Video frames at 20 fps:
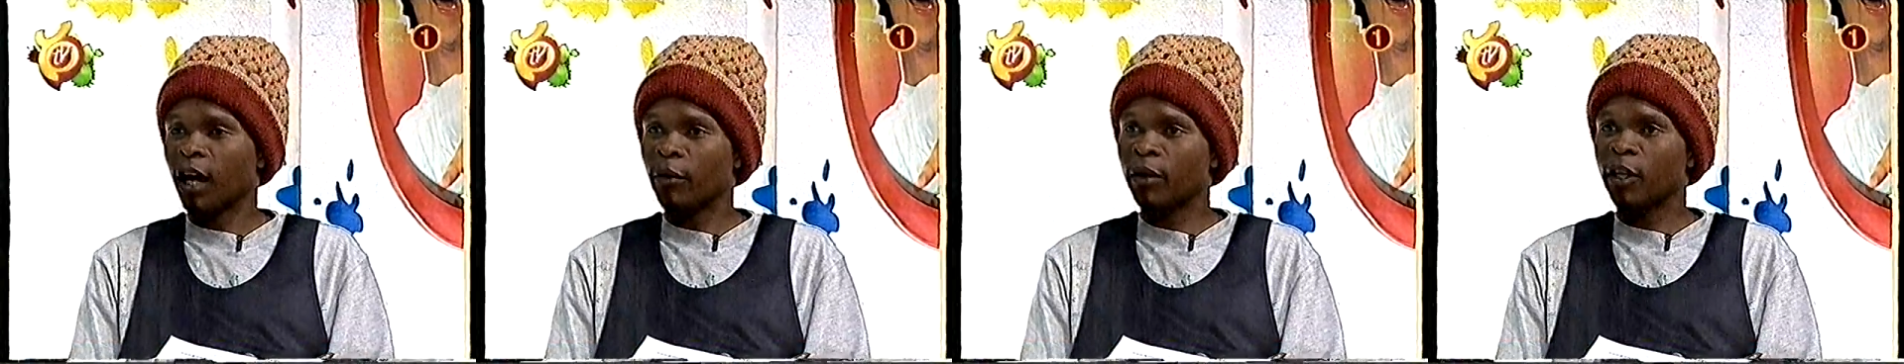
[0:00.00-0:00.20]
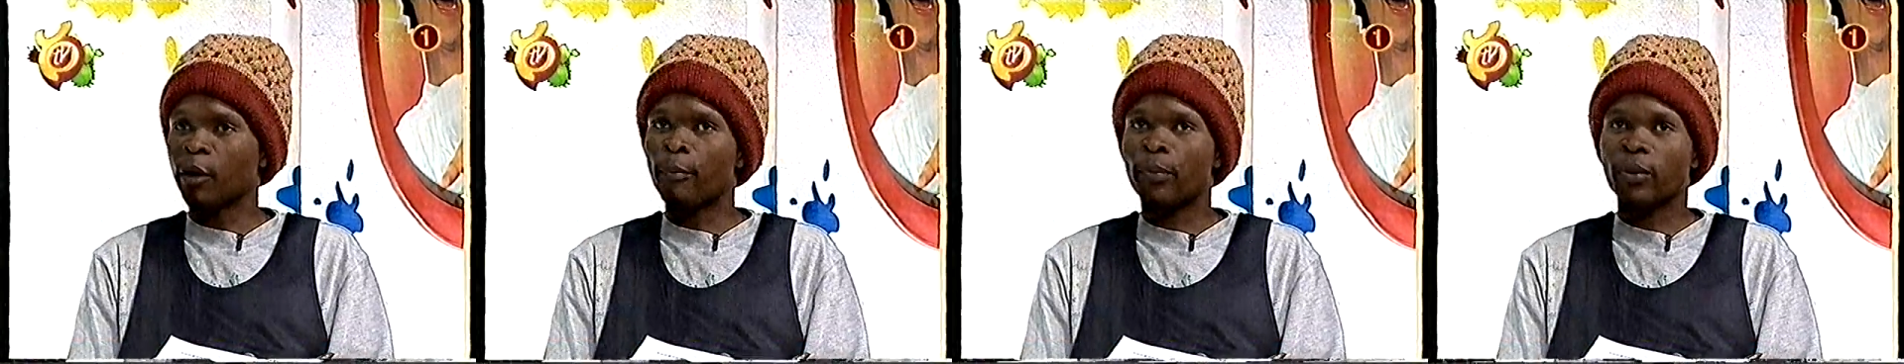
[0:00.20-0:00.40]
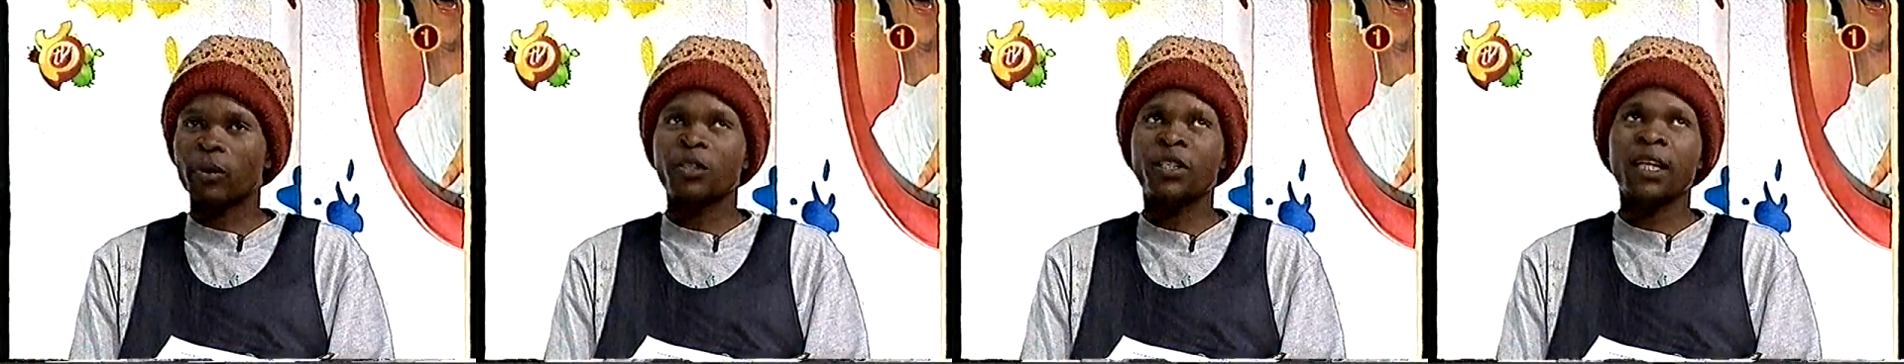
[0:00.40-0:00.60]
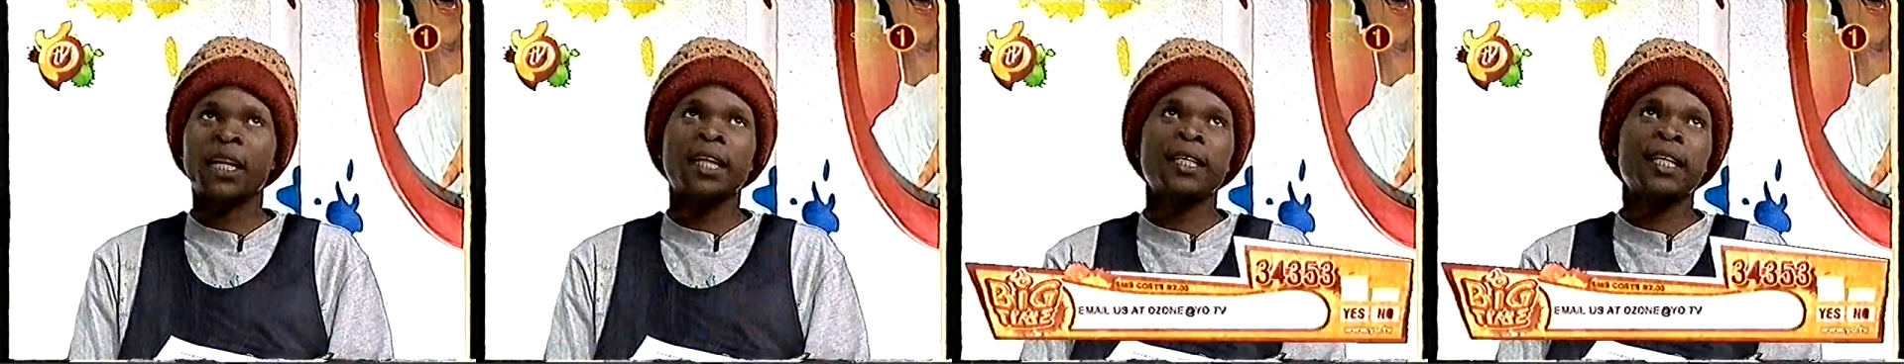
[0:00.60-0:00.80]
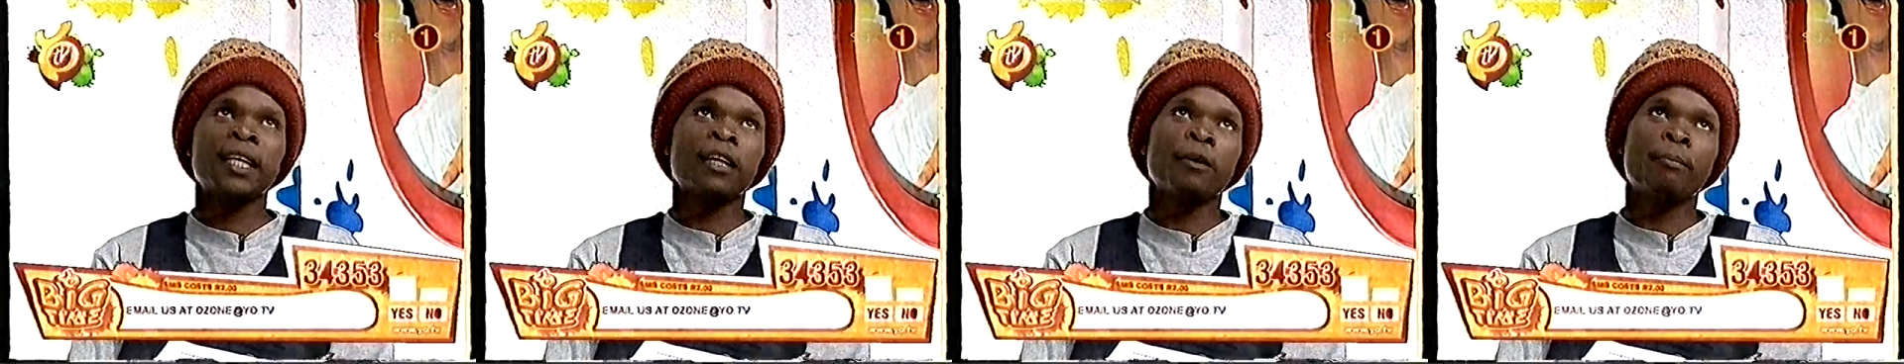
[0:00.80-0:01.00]
You know, books that are
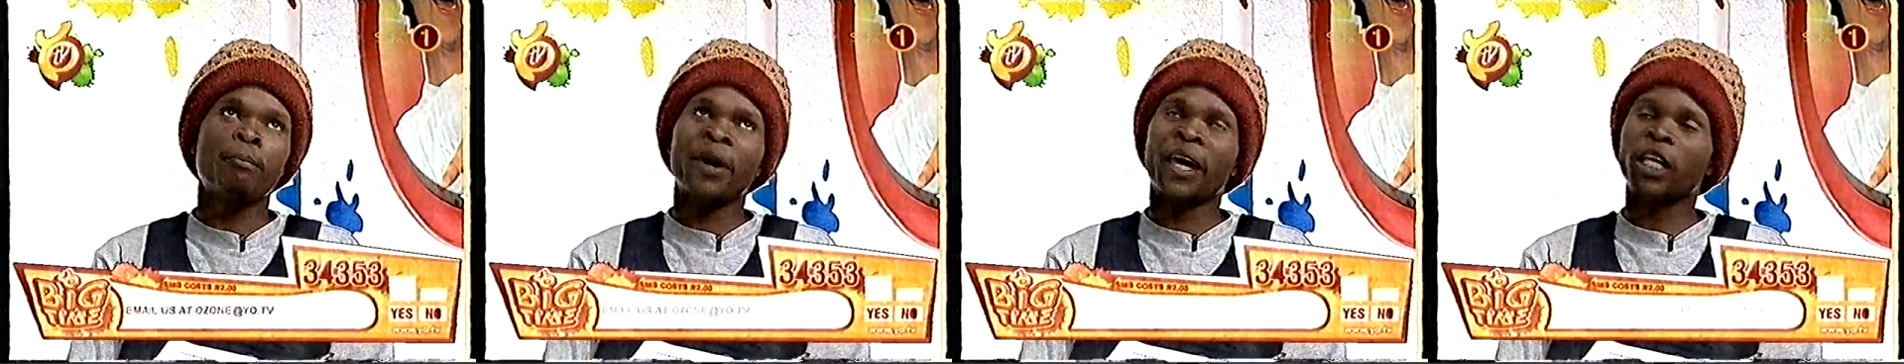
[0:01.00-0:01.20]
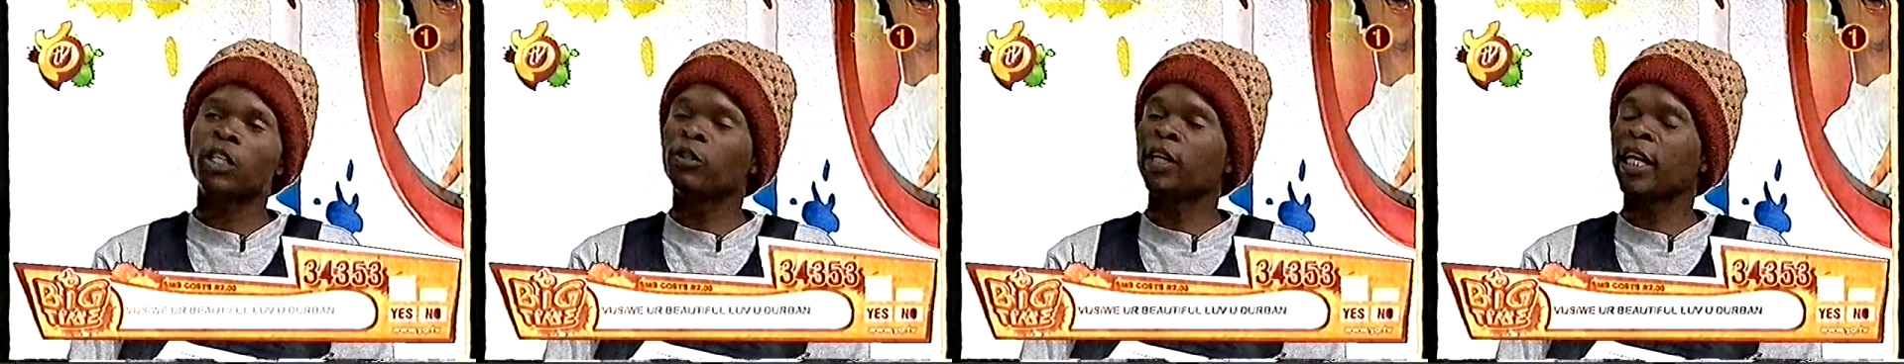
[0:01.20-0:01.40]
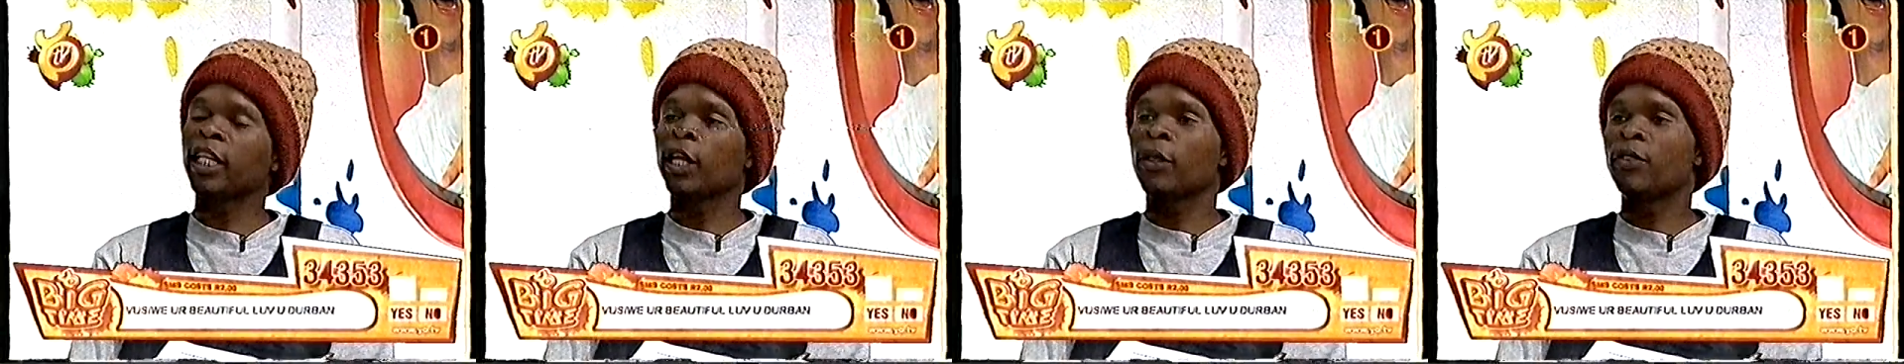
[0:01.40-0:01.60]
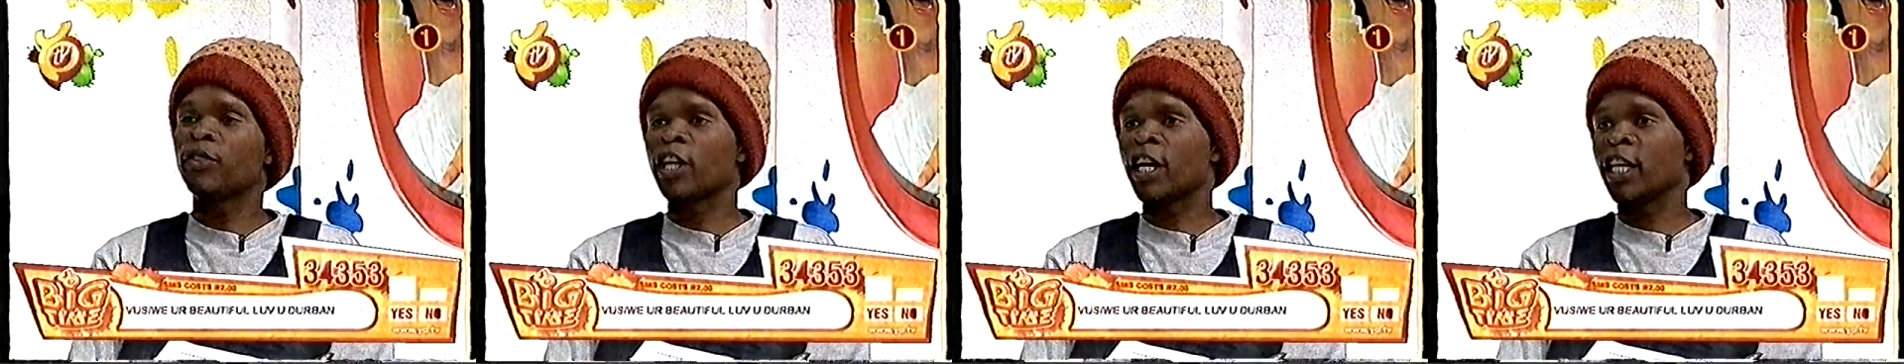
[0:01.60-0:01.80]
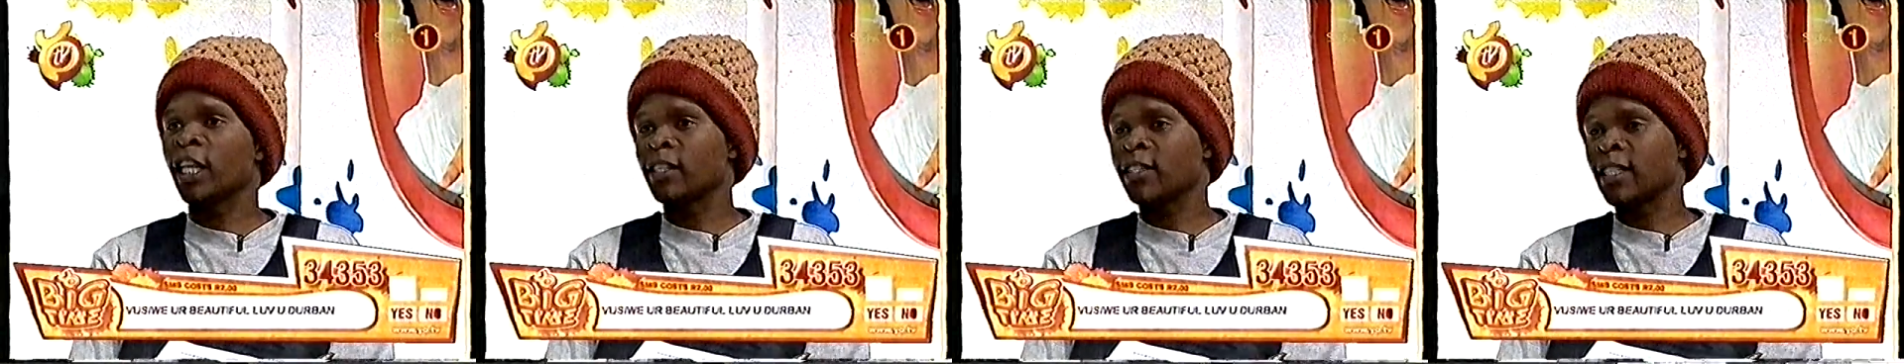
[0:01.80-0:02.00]
dating back to
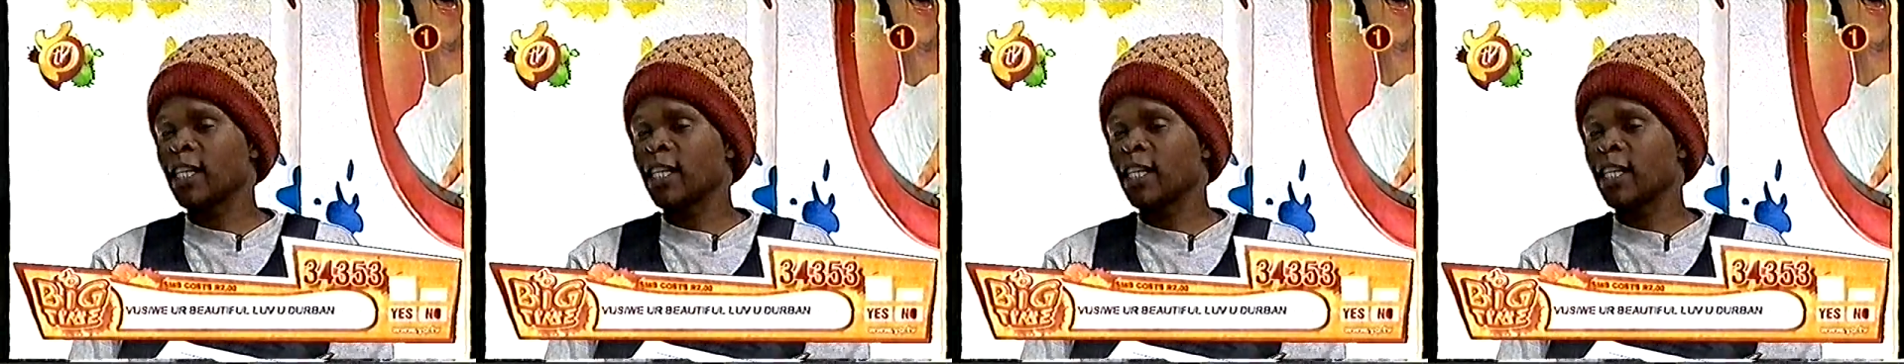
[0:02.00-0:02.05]
1930s,